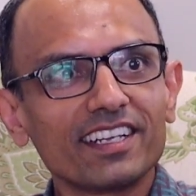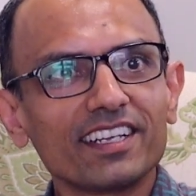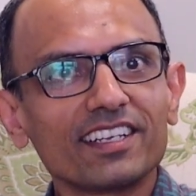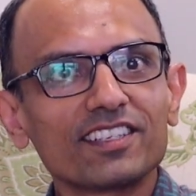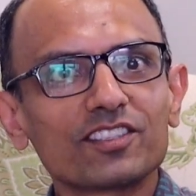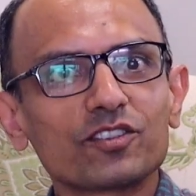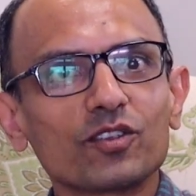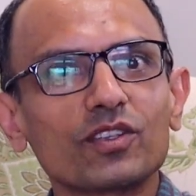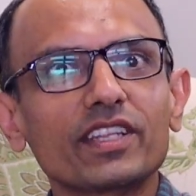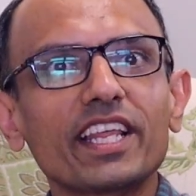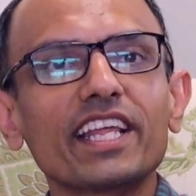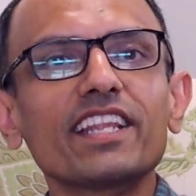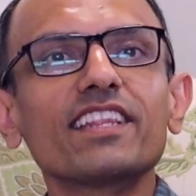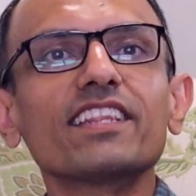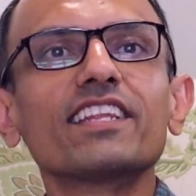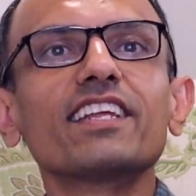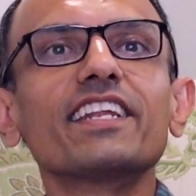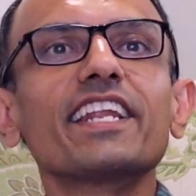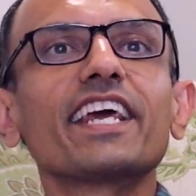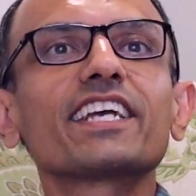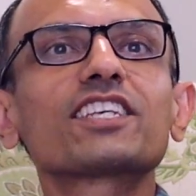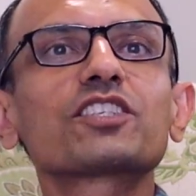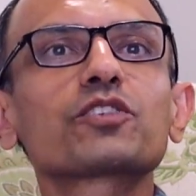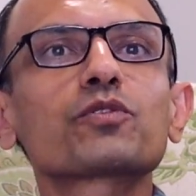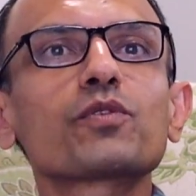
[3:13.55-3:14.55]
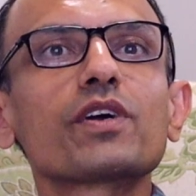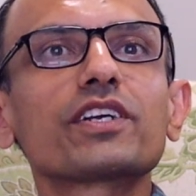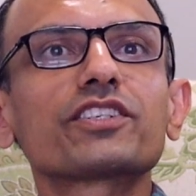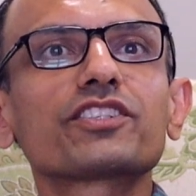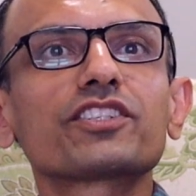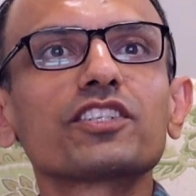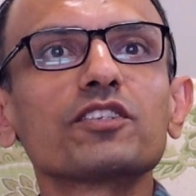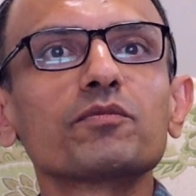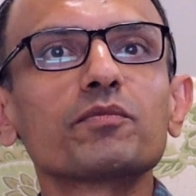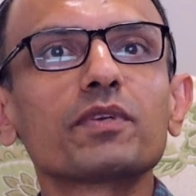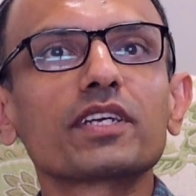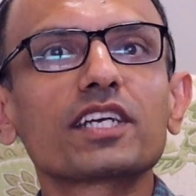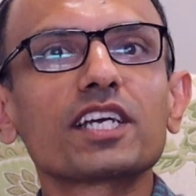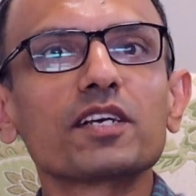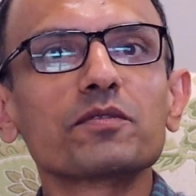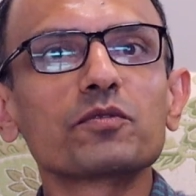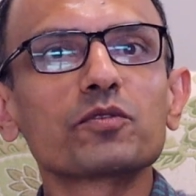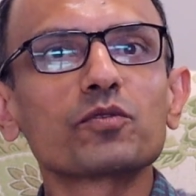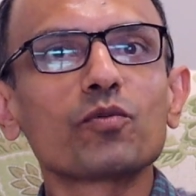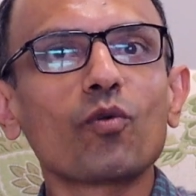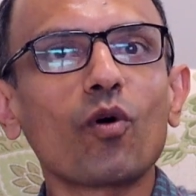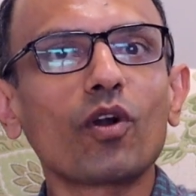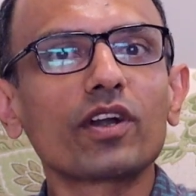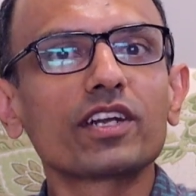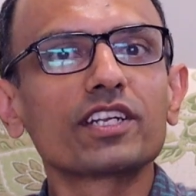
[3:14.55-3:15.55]
So then the next question becomes,
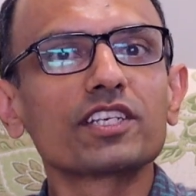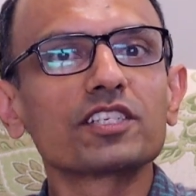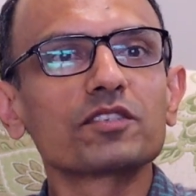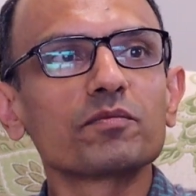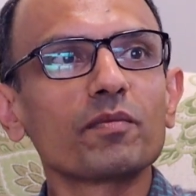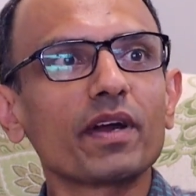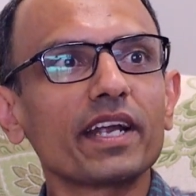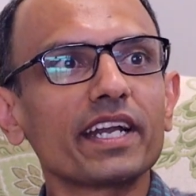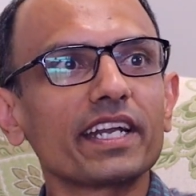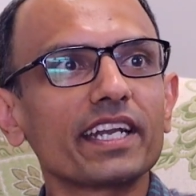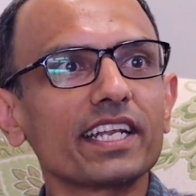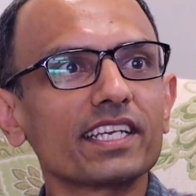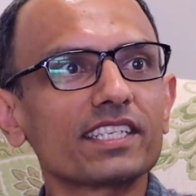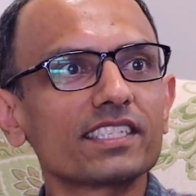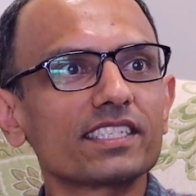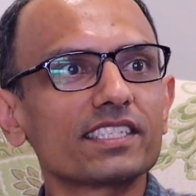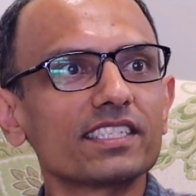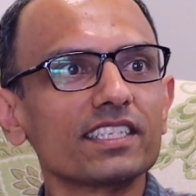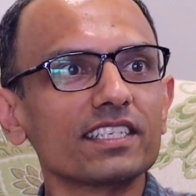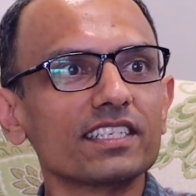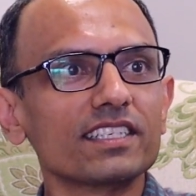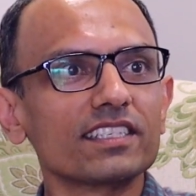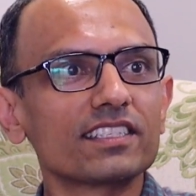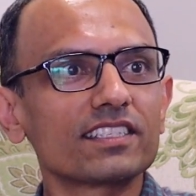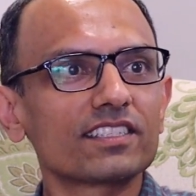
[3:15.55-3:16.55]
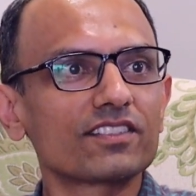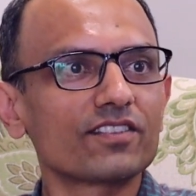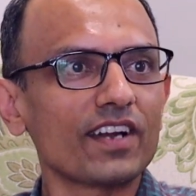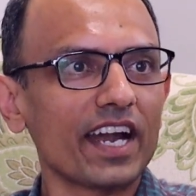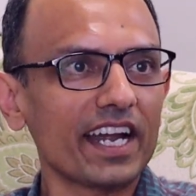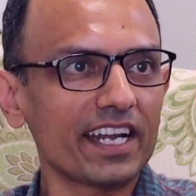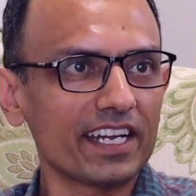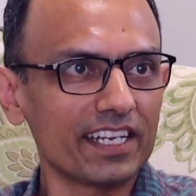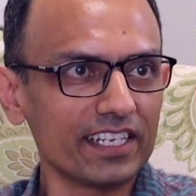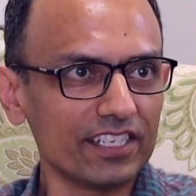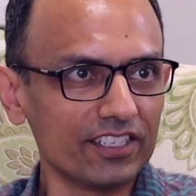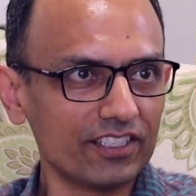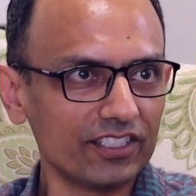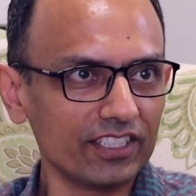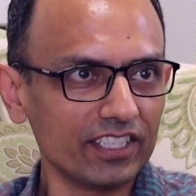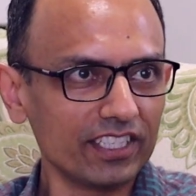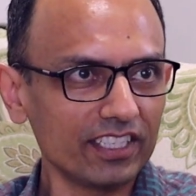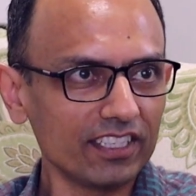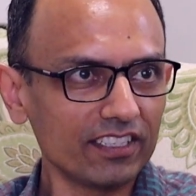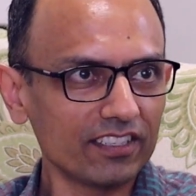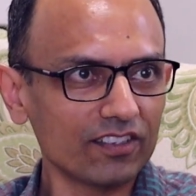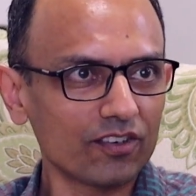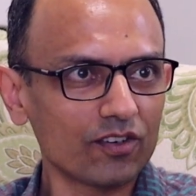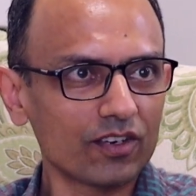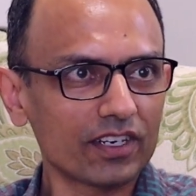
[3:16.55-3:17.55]
what is my testing
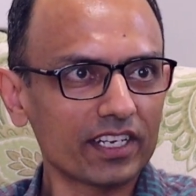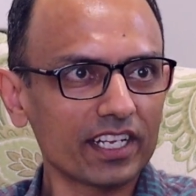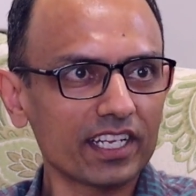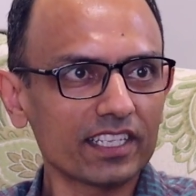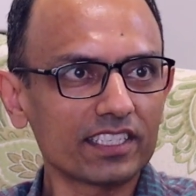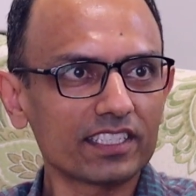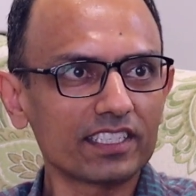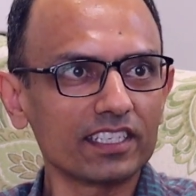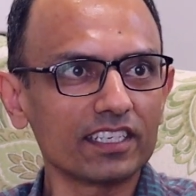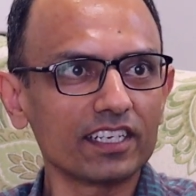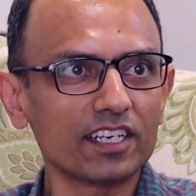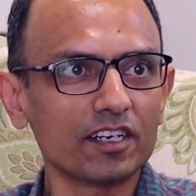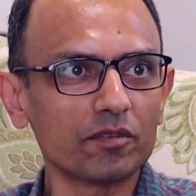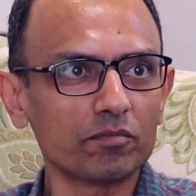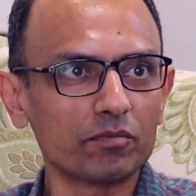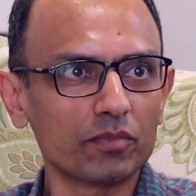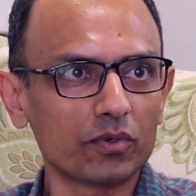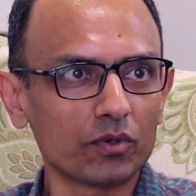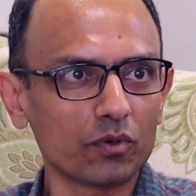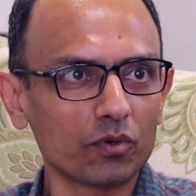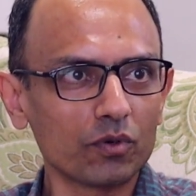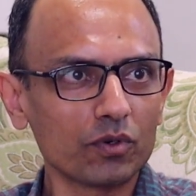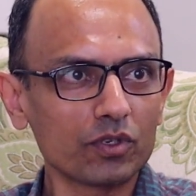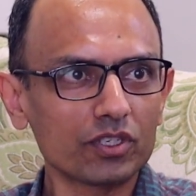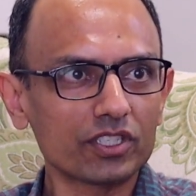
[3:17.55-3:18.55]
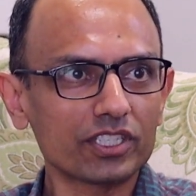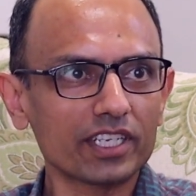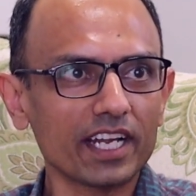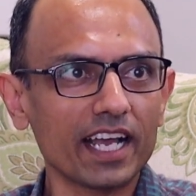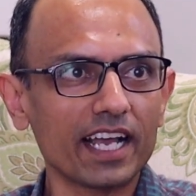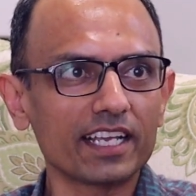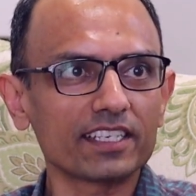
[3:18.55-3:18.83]
strategy or testing approach as